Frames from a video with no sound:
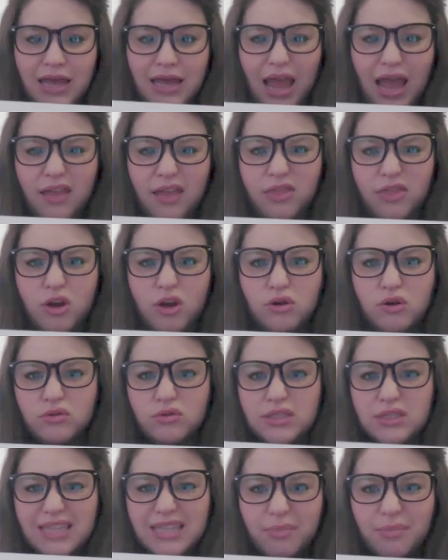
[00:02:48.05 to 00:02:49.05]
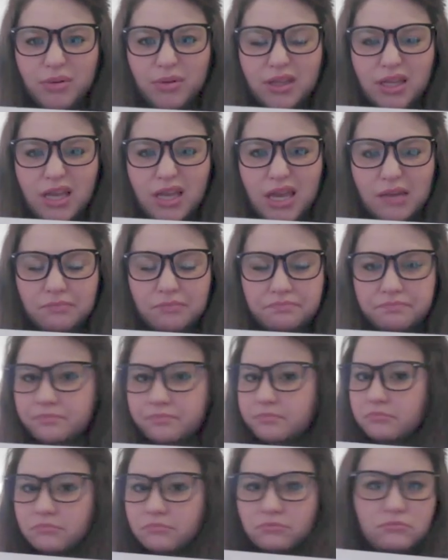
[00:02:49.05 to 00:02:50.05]
and those separately
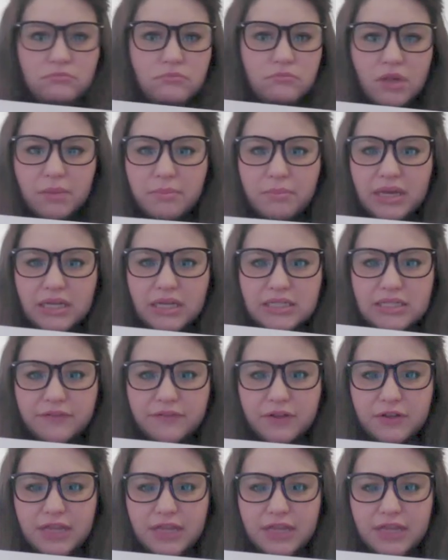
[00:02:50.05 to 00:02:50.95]
mean different